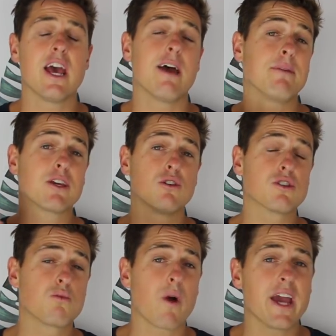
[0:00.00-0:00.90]
and
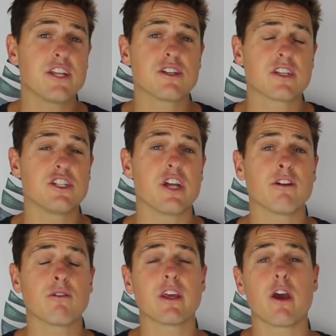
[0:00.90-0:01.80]
because wages are
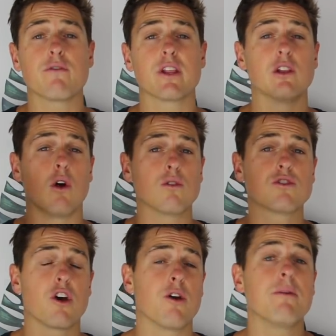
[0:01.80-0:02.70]
generally over the
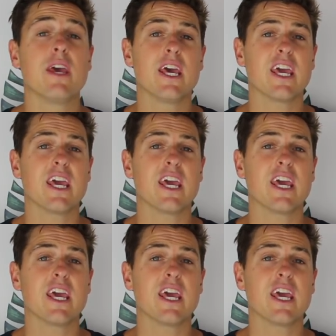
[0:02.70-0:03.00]
long term